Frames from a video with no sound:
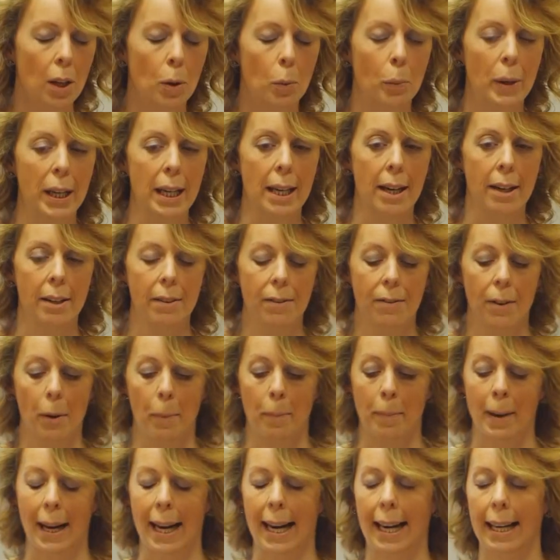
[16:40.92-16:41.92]
We know
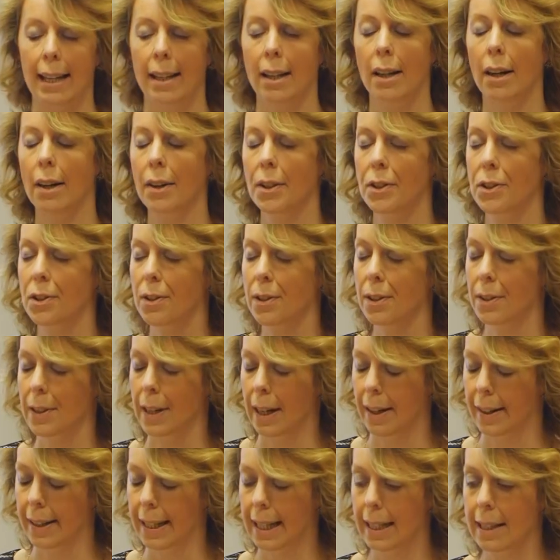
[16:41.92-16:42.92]
from our last
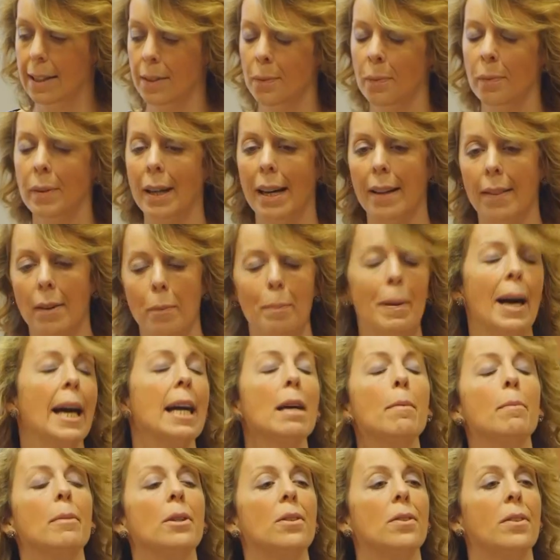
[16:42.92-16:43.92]
slide that the
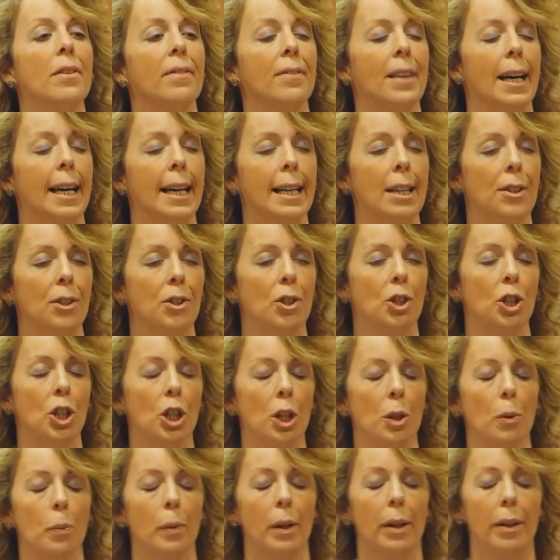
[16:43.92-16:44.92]
payment of that is
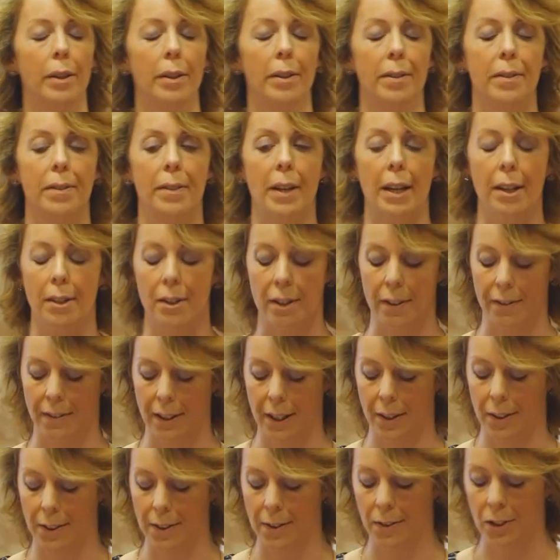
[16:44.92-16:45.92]
due on the
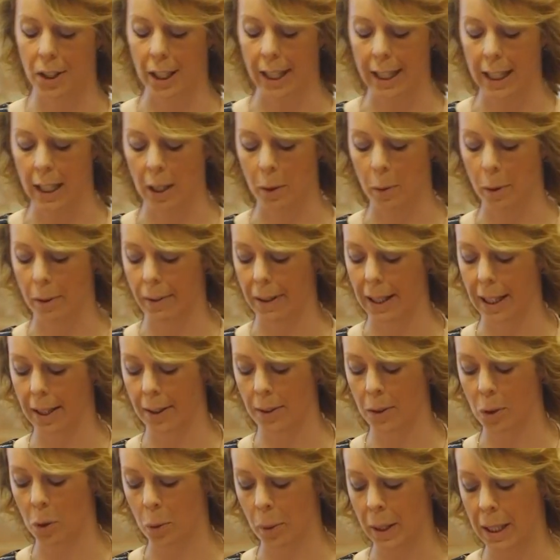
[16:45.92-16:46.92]
31st of January
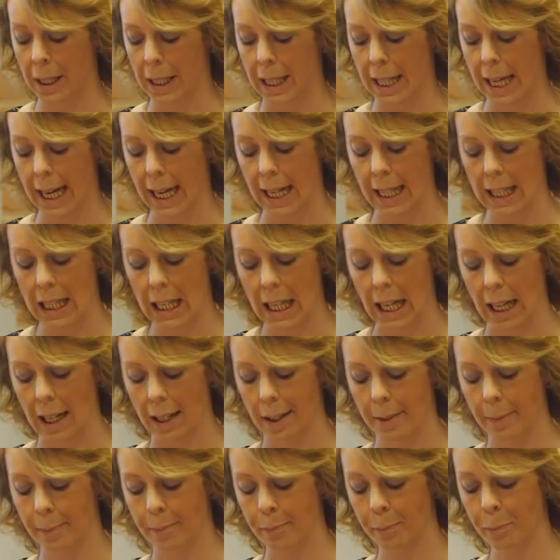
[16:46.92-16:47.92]

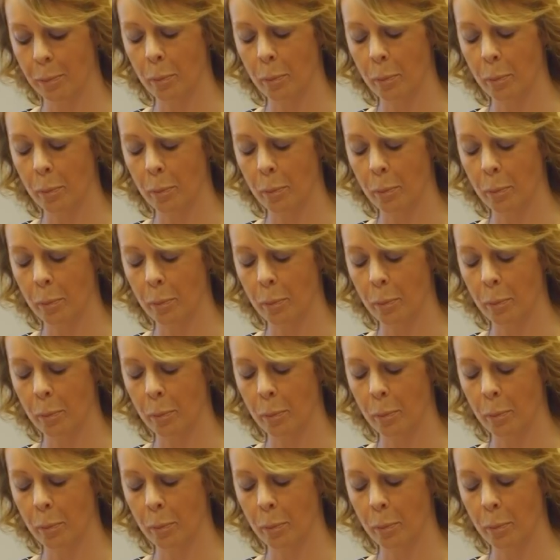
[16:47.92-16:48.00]
2018.